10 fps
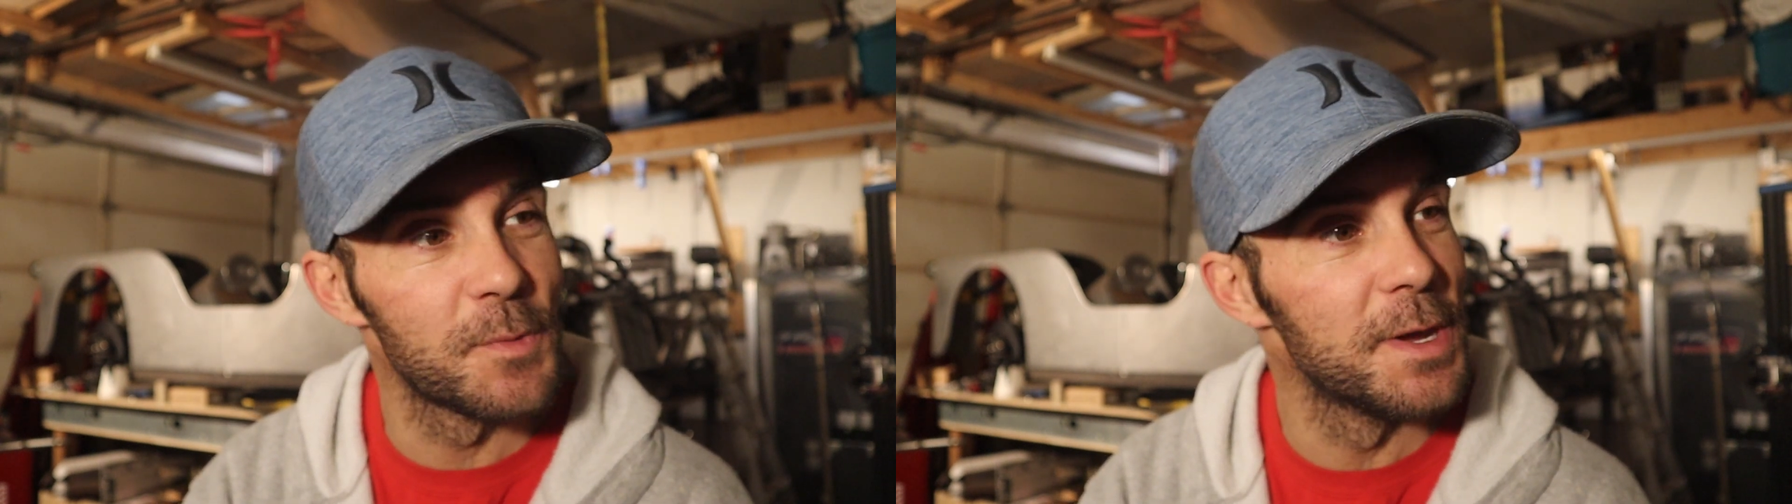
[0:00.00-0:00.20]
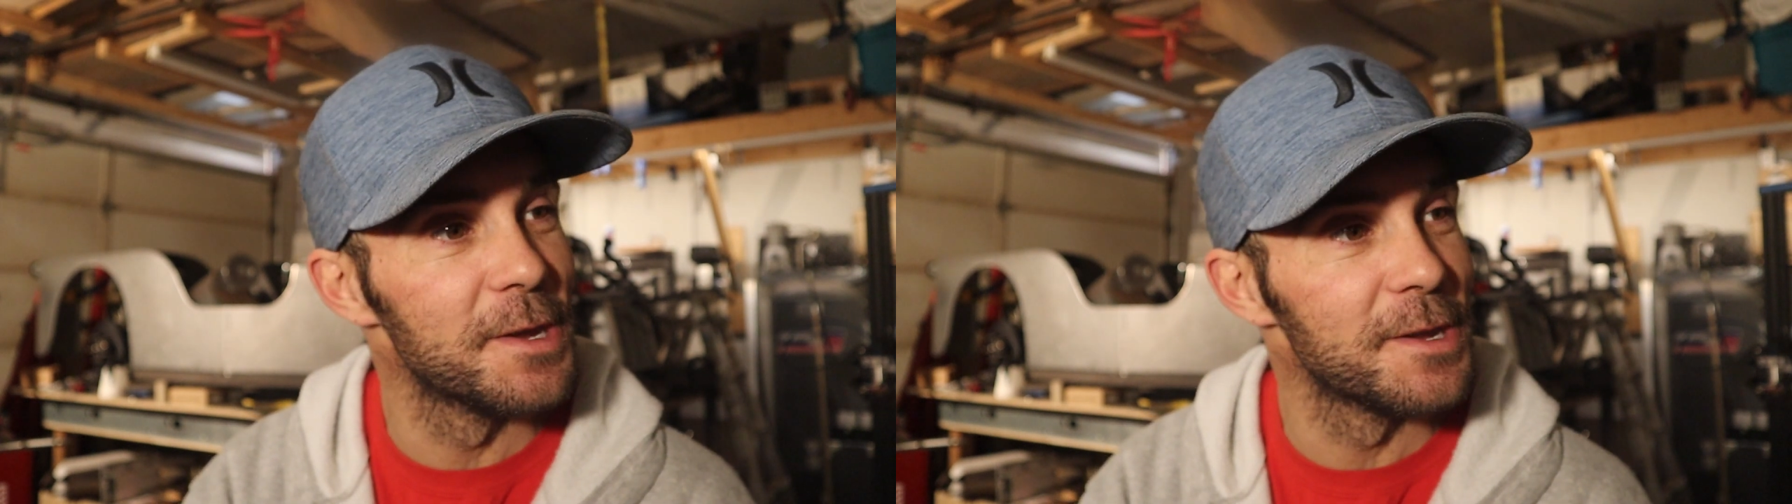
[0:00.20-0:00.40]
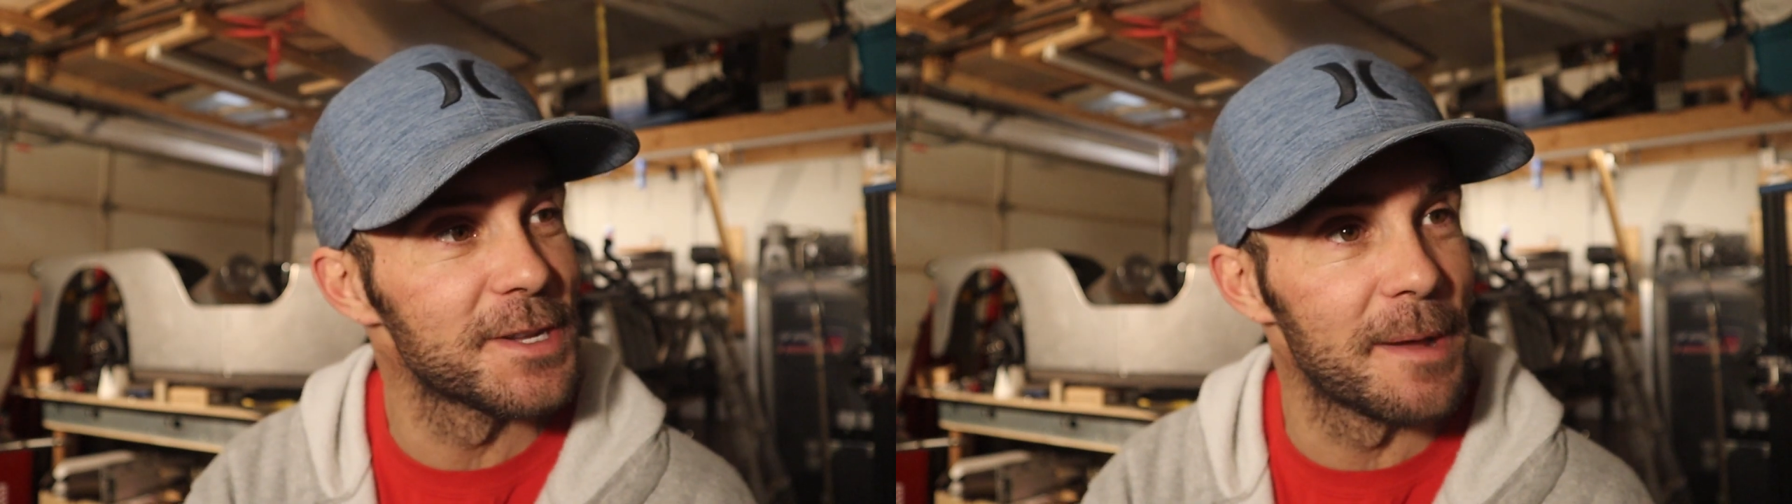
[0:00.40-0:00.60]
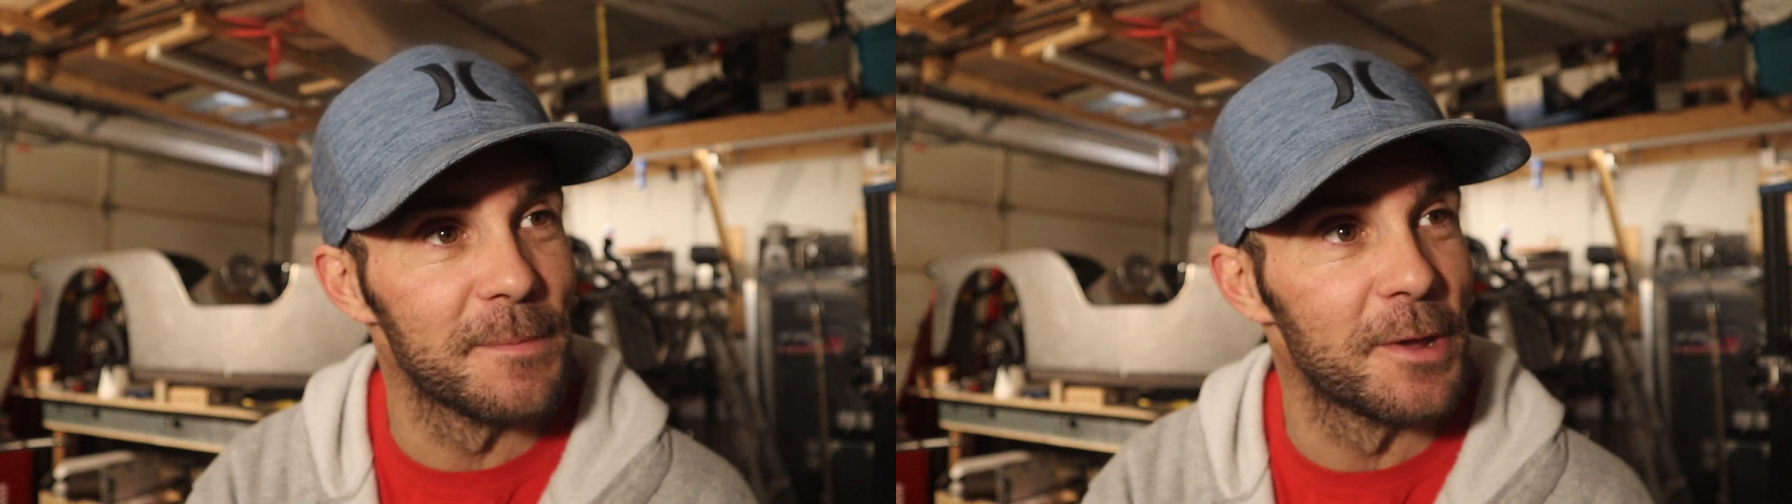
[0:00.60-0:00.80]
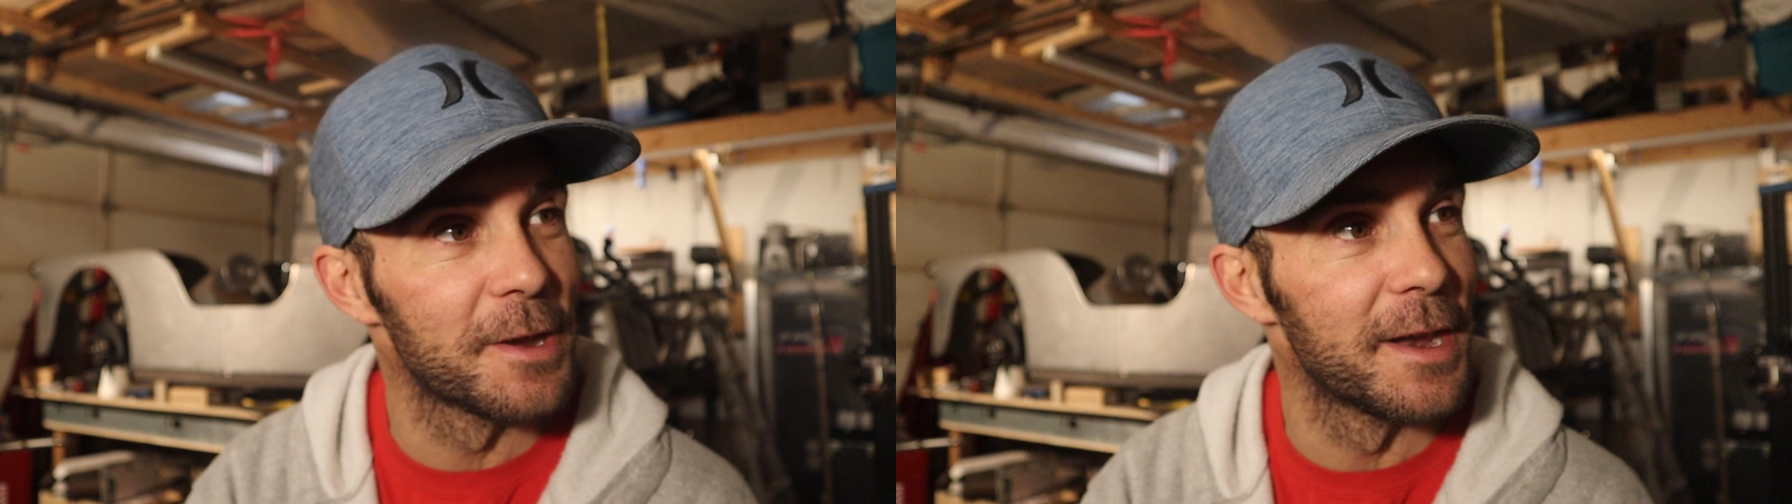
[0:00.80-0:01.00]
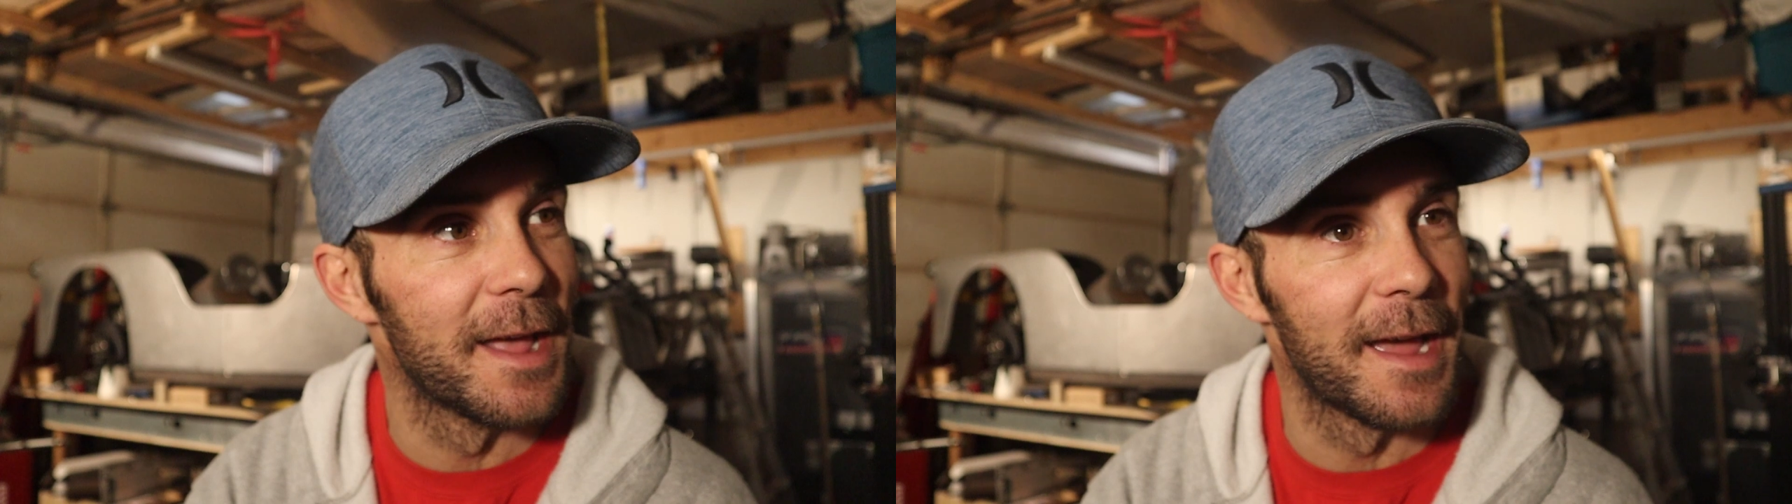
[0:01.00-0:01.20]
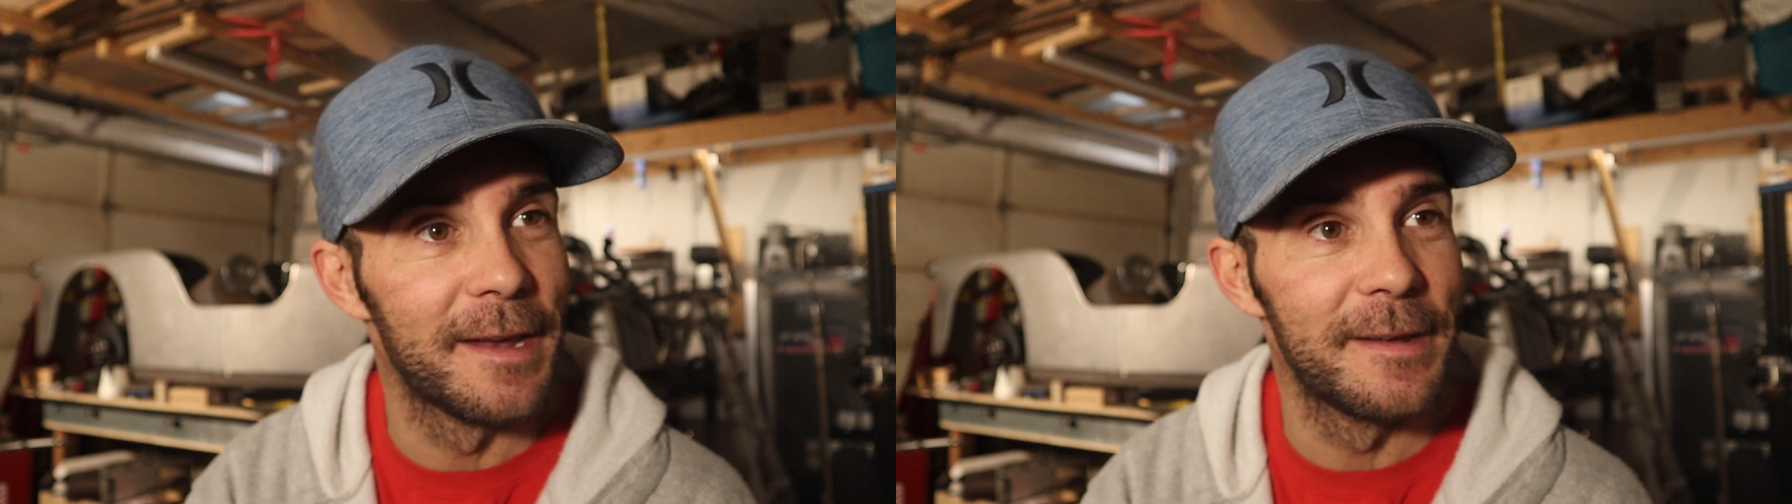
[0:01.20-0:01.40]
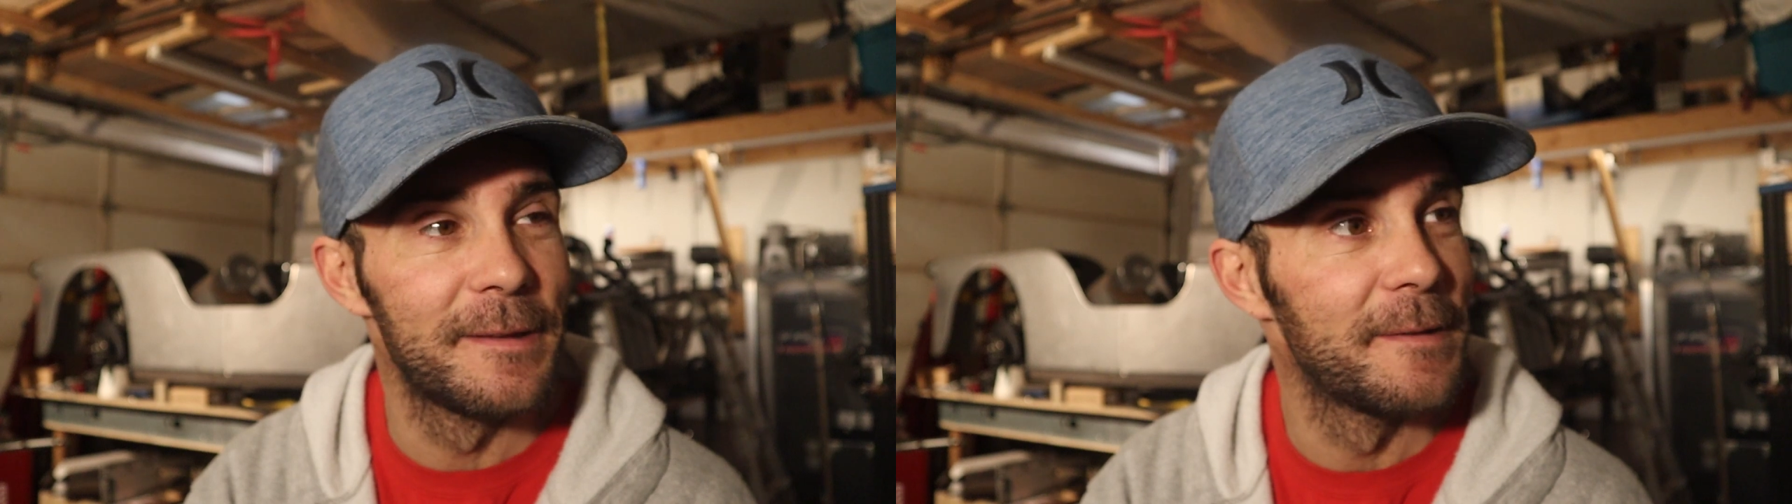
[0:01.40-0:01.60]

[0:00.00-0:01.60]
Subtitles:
wheels, I'm looking at,